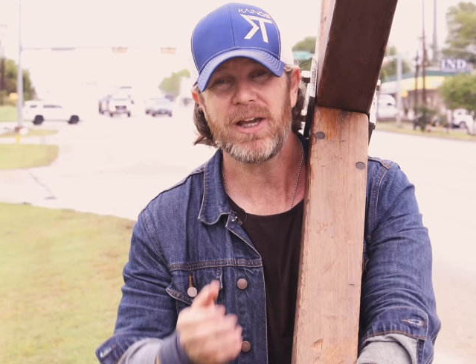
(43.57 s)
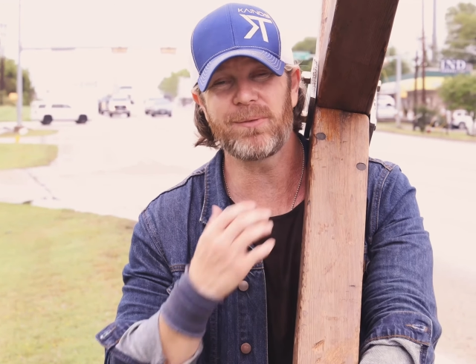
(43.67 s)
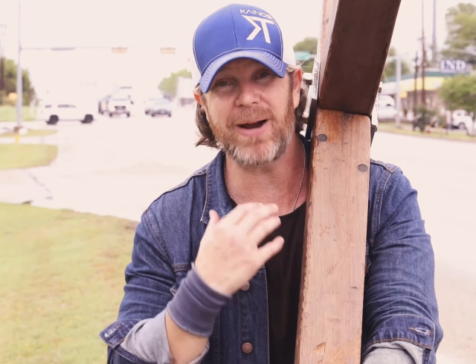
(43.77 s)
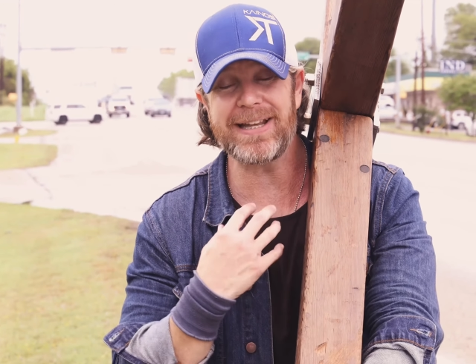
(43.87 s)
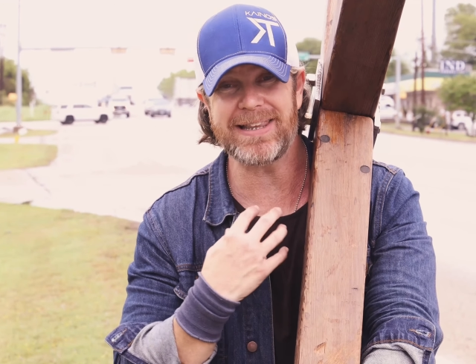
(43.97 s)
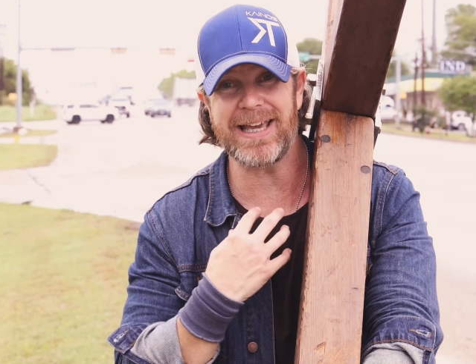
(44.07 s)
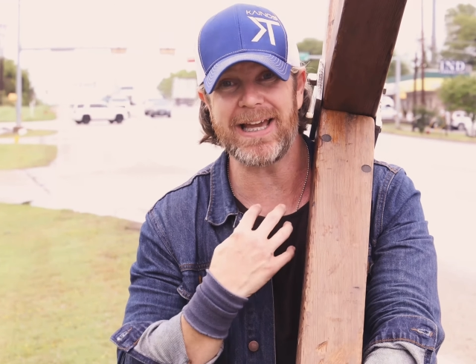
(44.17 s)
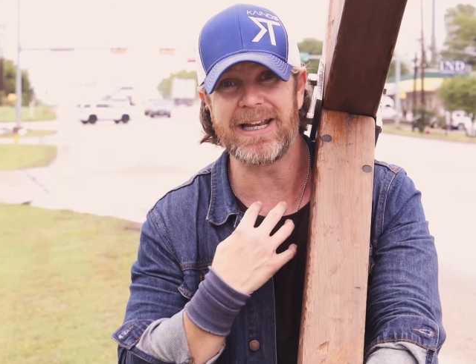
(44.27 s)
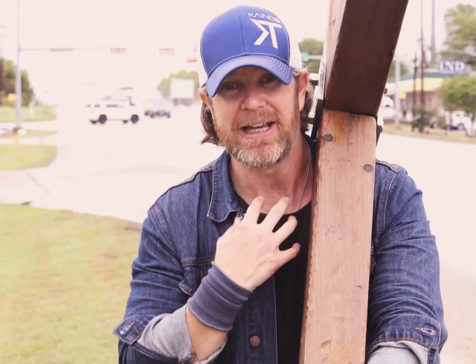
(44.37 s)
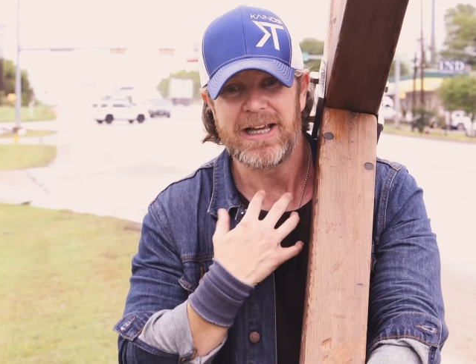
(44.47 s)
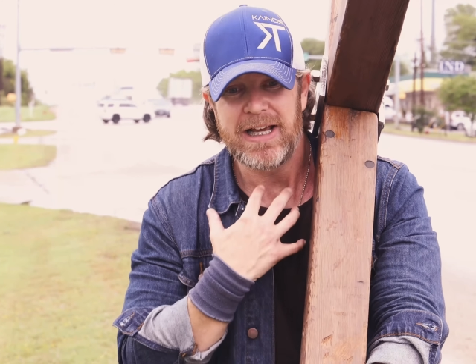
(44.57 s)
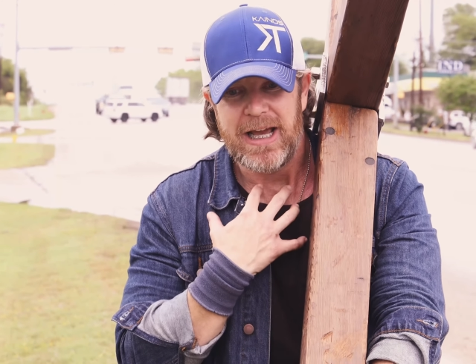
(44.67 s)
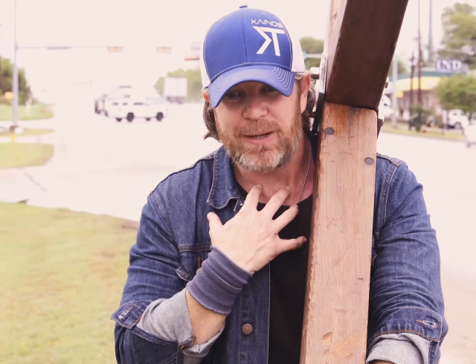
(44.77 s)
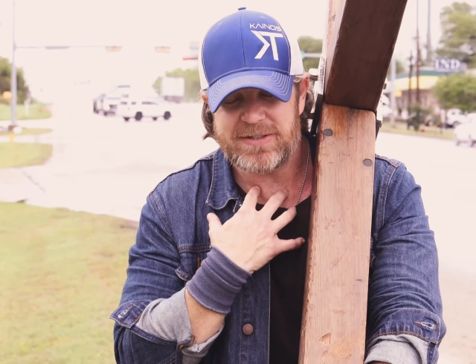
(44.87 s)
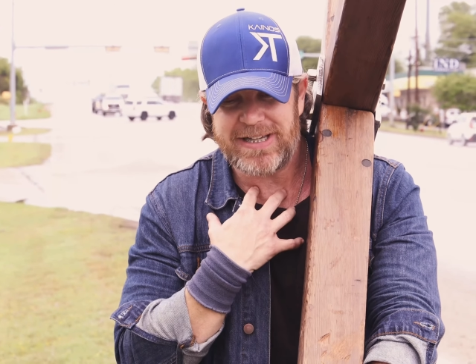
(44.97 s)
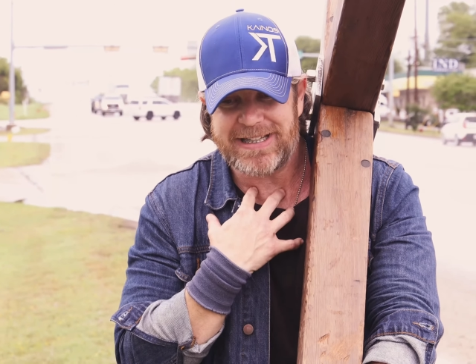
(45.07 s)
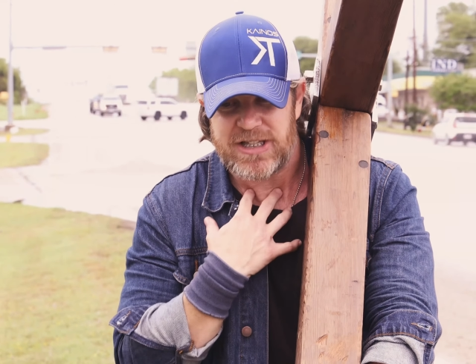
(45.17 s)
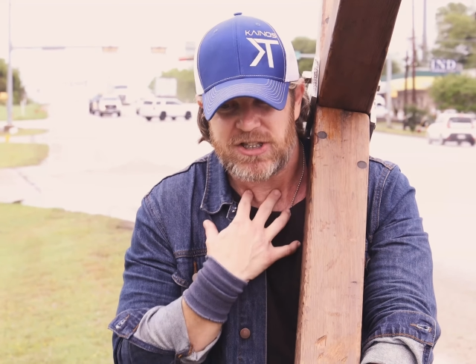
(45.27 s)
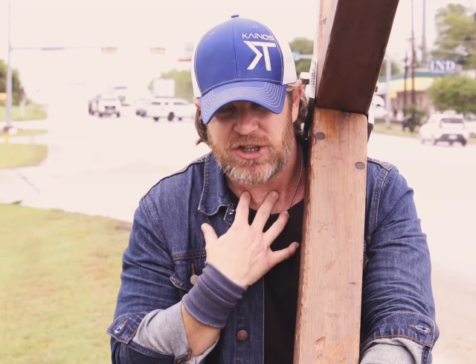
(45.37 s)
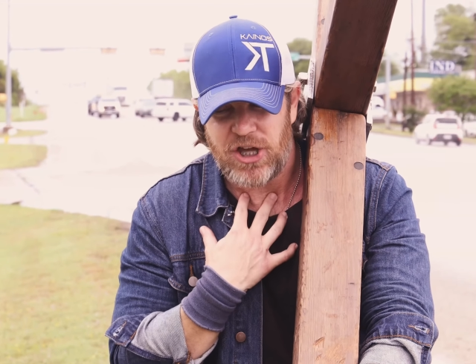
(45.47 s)
And right then, it was like
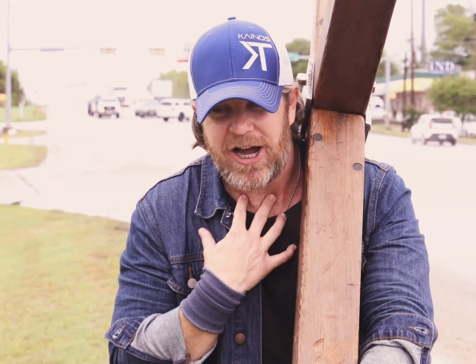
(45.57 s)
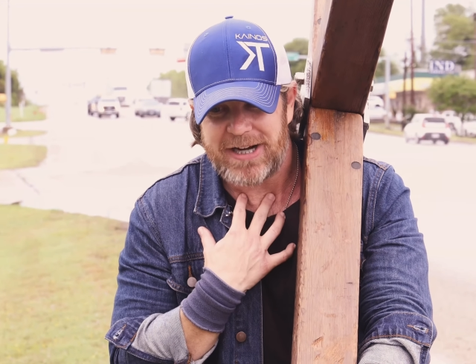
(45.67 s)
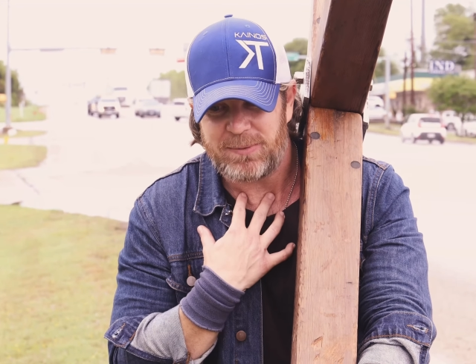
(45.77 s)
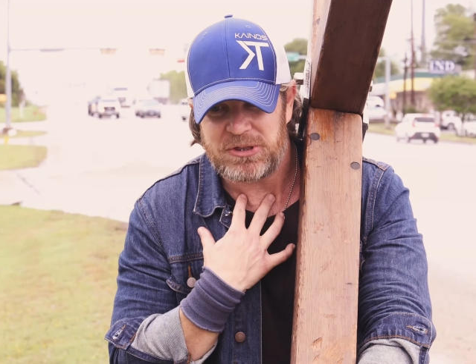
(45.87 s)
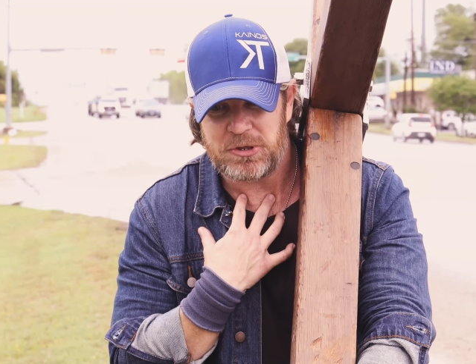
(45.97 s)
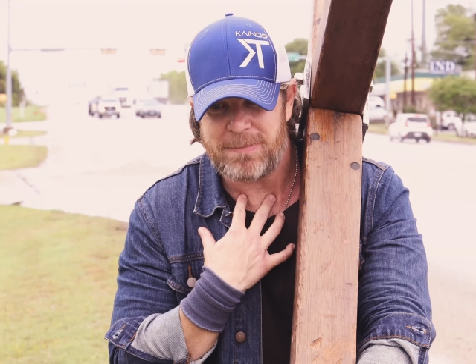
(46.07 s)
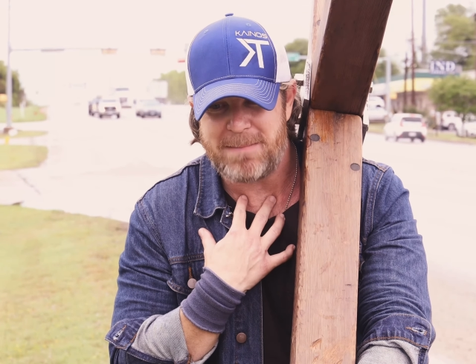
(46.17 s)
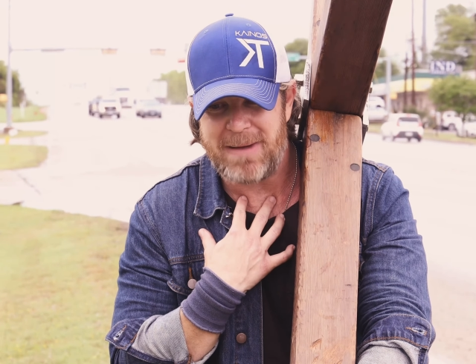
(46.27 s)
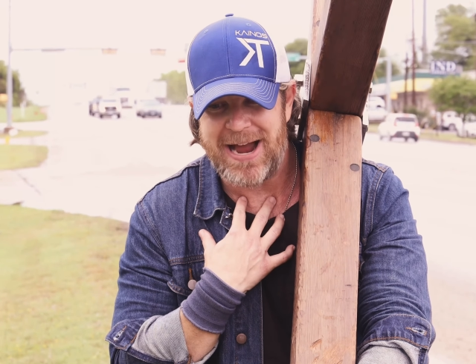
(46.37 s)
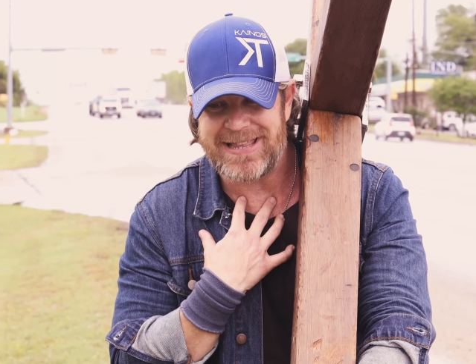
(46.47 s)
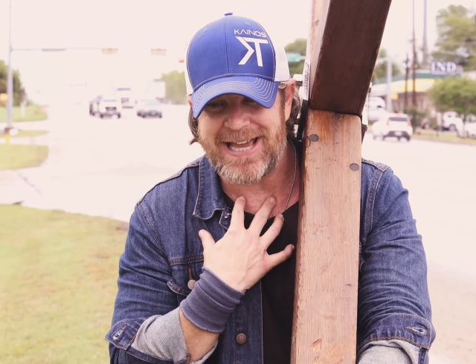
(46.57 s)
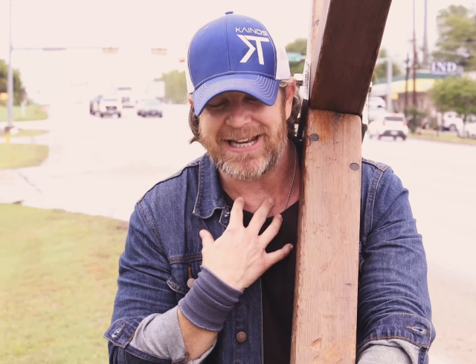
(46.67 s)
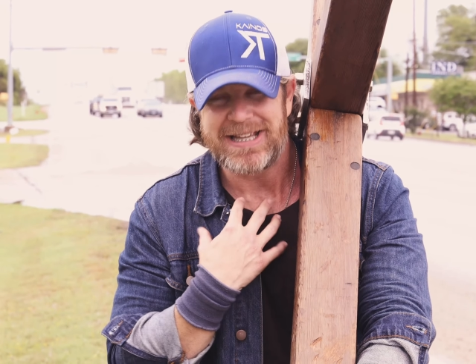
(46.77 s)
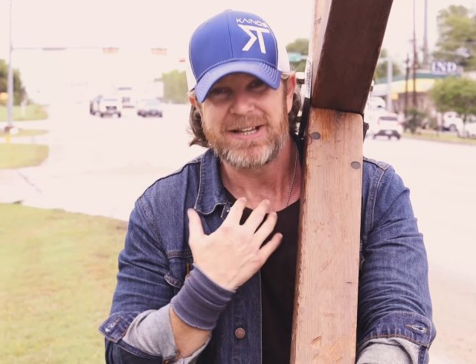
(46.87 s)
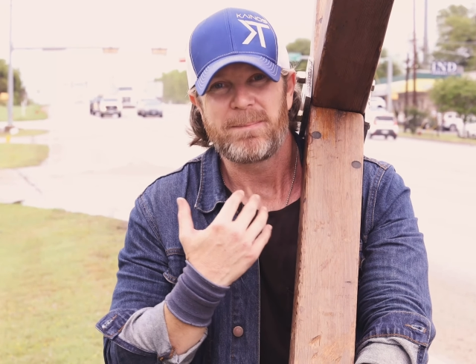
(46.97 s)
this thought went through my mind that